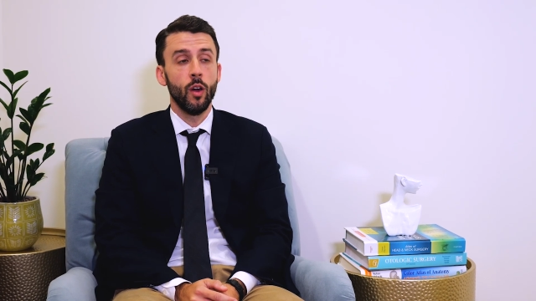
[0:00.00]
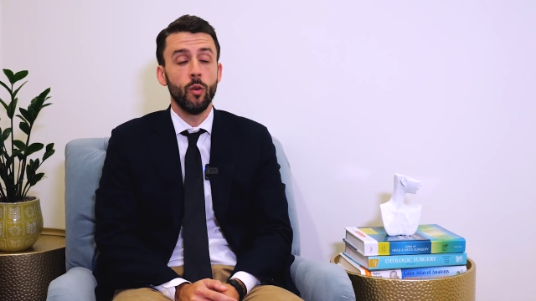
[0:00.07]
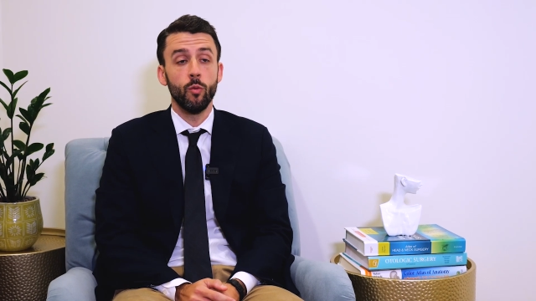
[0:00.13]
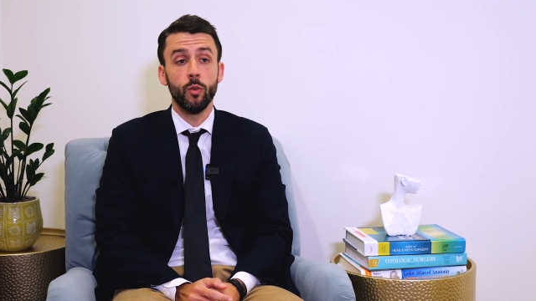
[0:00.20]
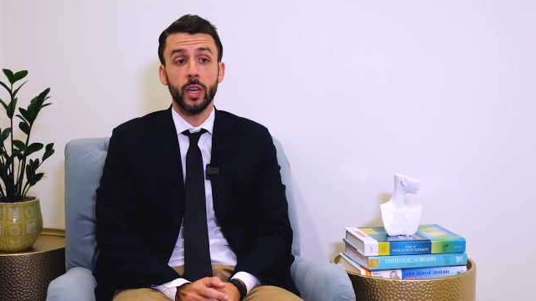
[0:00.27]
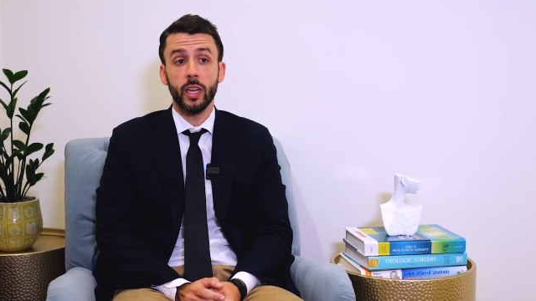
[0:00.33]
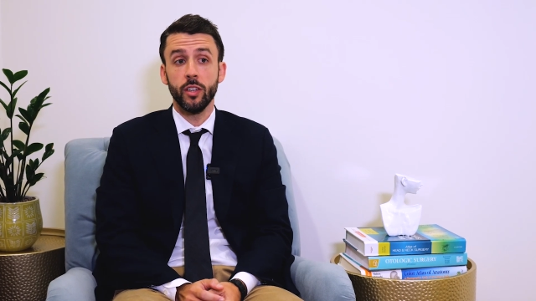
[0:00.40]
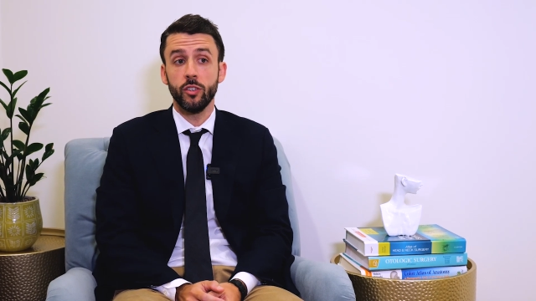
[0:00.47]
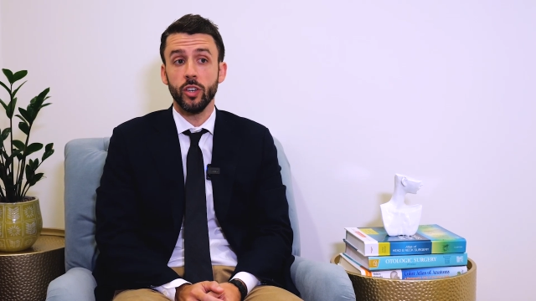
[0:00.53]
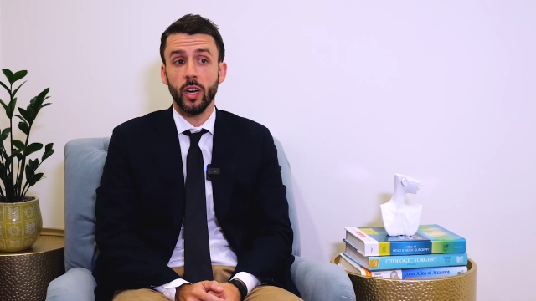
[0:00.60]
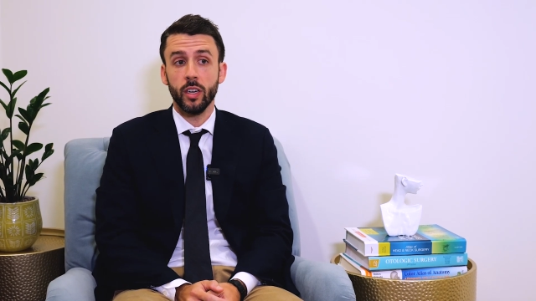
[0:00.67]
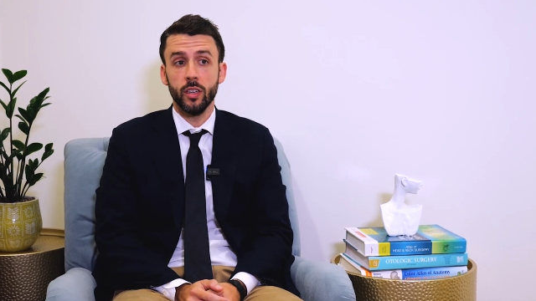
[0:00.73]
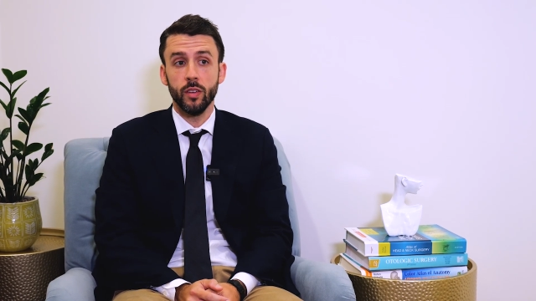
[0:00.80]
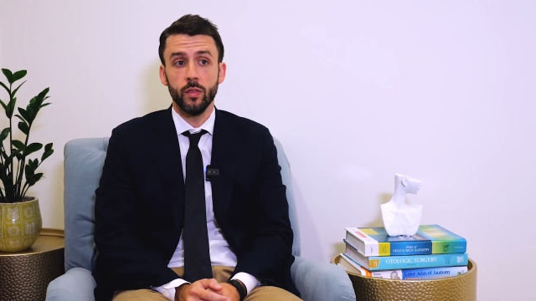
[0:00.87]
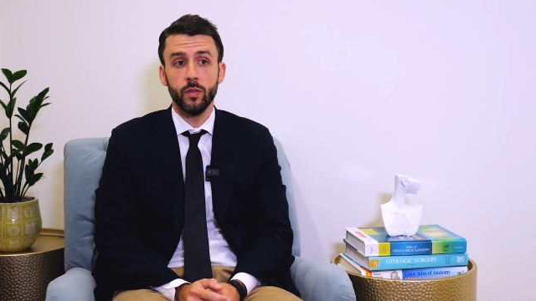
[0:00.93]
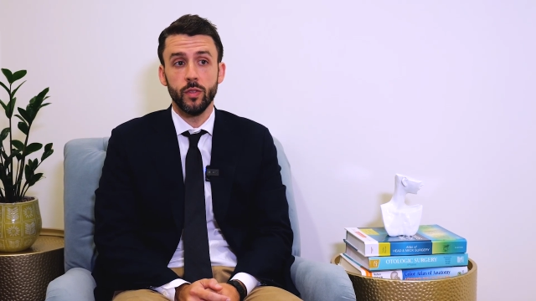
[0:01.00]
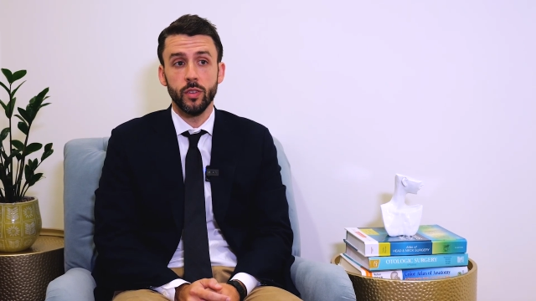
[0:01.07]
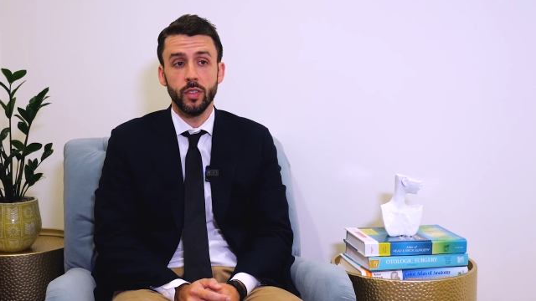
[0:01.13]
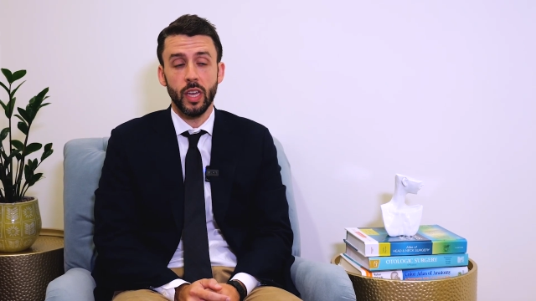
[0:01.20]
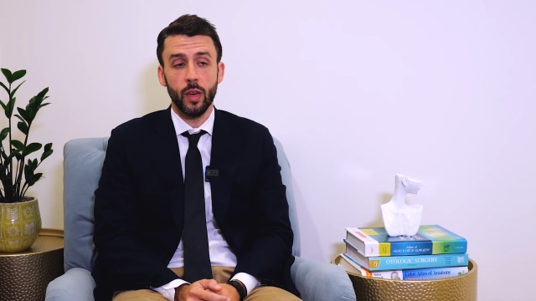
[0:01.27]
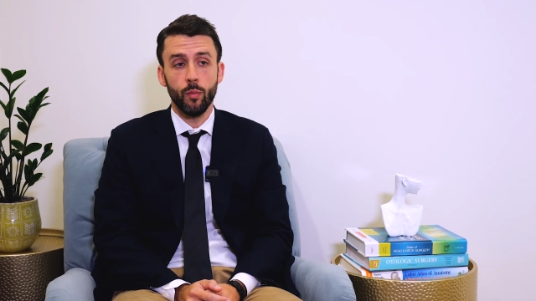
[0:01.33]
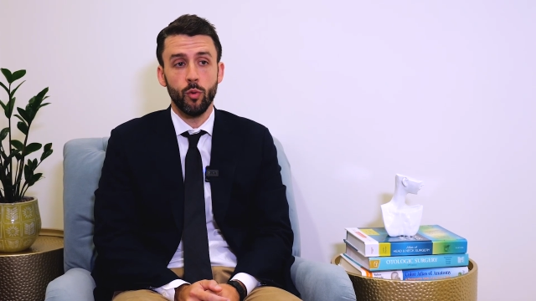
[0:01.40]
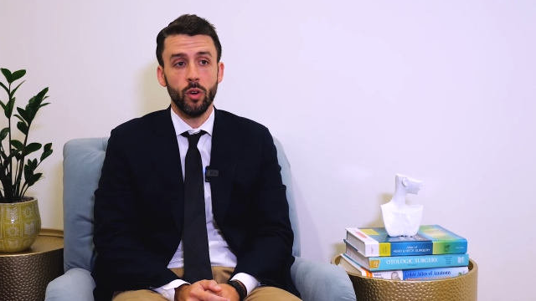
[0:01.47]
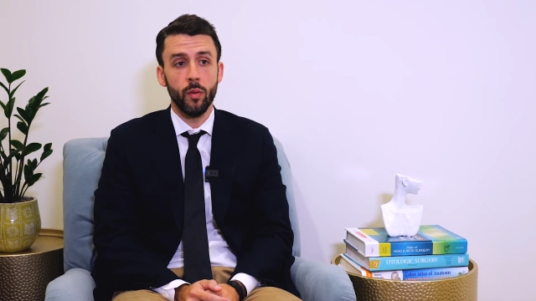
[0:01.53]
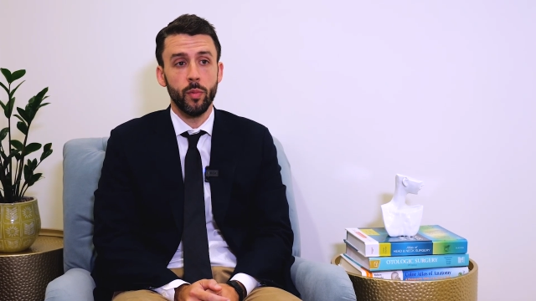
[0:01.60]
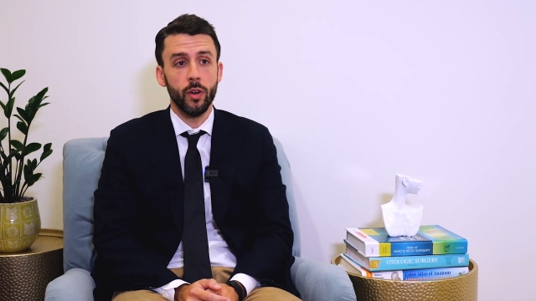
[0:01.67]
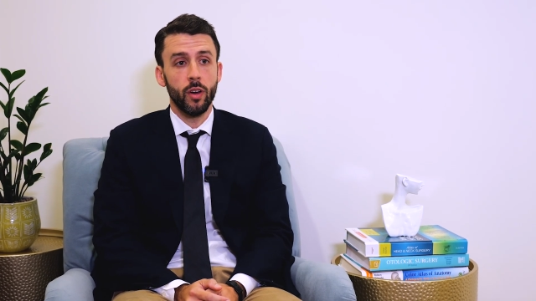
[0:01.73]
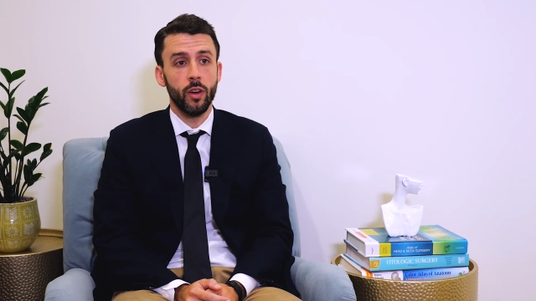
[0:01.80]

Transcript: reconstructive standpoint, but